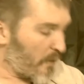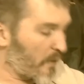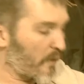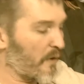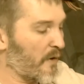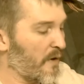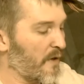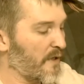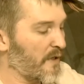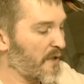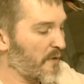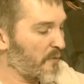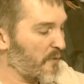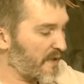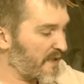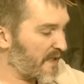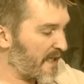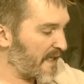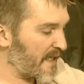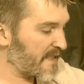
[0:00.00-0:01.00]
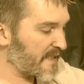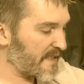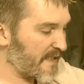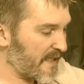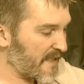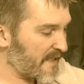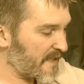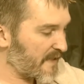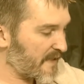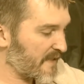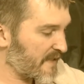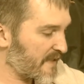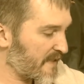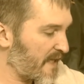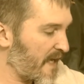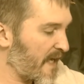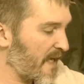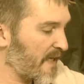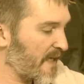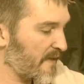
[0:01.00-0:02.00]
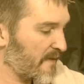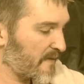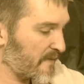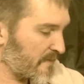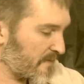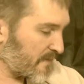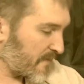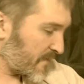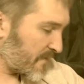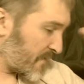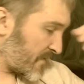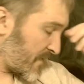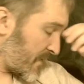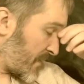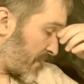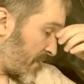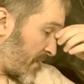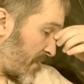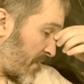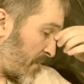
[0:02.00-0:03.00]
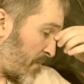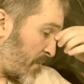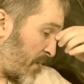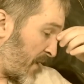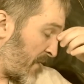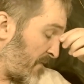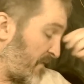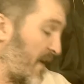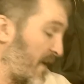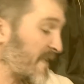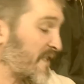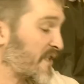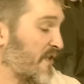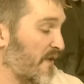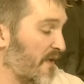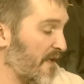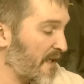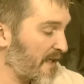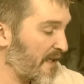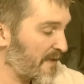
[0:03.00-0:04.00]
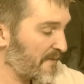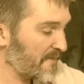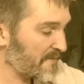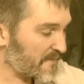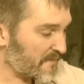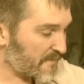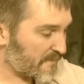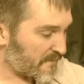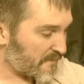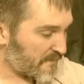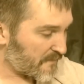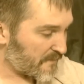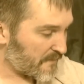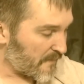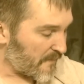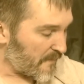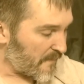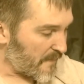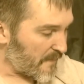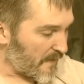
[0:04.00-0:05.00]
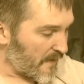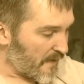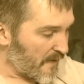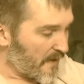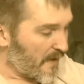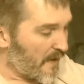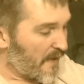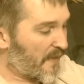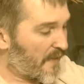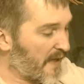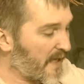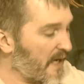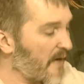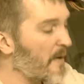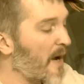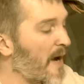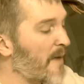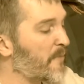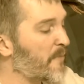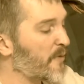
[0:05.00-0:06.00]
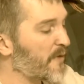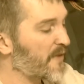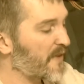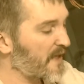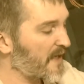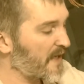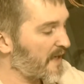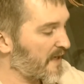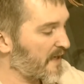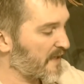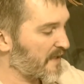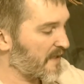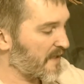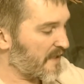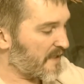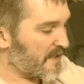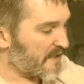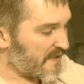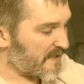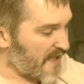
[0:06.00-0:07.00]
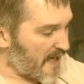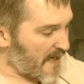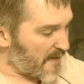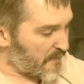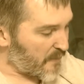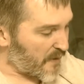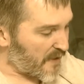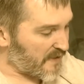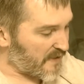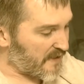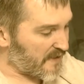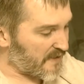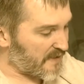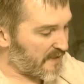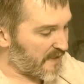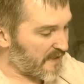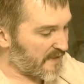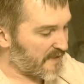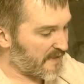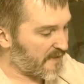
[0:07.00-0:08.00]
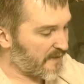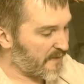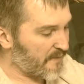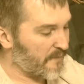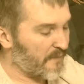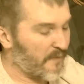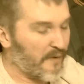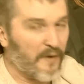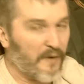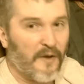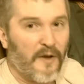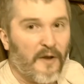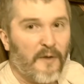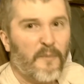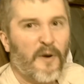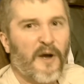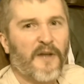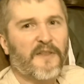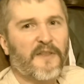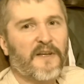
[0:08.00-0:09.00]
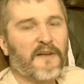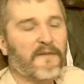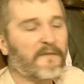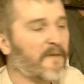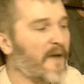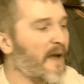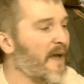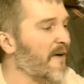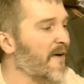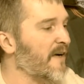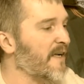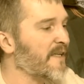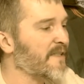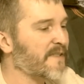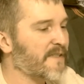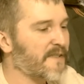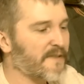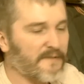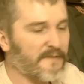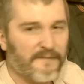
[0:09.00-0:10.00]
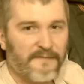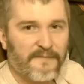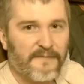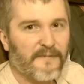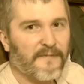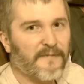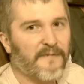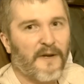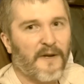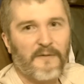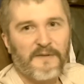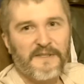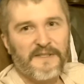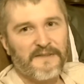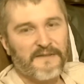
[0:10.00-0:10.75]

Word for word: or you would get sent to the state Okay. Eventually, they come up with the uh, state pension system. But the Confederates, there